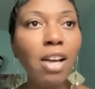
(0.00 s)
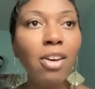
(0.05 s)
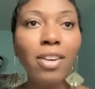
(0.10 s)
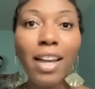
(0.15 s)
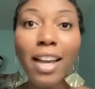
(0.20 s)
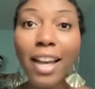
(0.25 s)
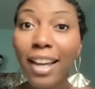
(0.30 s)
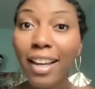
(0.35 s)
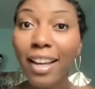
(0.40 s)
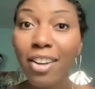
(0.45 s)

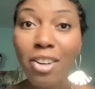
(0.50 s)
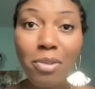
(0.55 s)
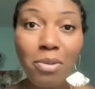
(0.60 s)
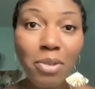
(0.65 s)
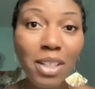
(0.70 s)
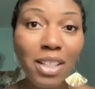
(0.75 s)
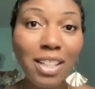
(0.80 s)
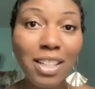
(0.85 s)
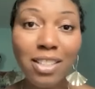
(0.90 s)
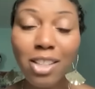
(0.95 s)
okay,
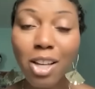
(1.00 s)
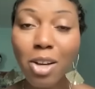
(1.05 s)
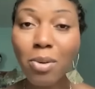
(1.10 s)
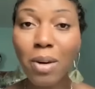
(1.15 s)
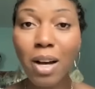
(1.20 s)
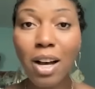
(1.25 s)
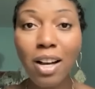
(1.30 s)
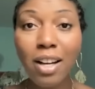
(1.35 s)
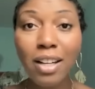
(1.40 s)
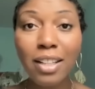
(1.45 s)
girlfriend, let's go
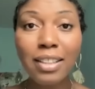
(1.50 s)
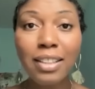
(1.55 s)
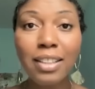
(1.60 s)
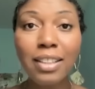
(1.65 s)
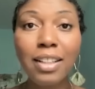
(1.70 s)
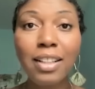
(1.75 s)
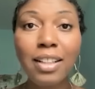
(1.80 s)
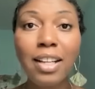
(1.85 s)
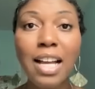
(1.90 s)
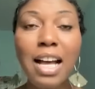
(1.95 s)
walk.
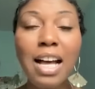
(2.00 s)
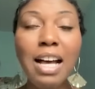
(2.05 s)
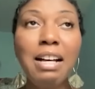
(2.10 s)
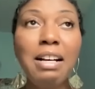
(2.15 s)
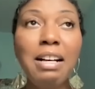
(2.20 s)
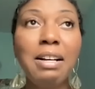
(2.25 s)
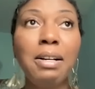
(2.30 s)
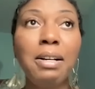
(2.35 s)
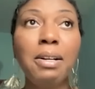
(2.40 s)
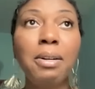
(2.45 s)

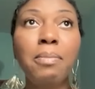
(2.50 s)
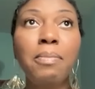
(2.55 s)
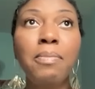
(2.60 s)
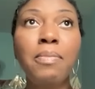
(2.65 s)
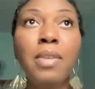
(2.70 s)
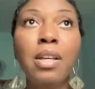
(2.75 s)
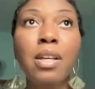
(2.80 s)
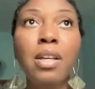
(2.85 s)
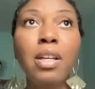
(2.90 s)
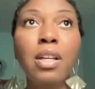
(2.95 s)
Um,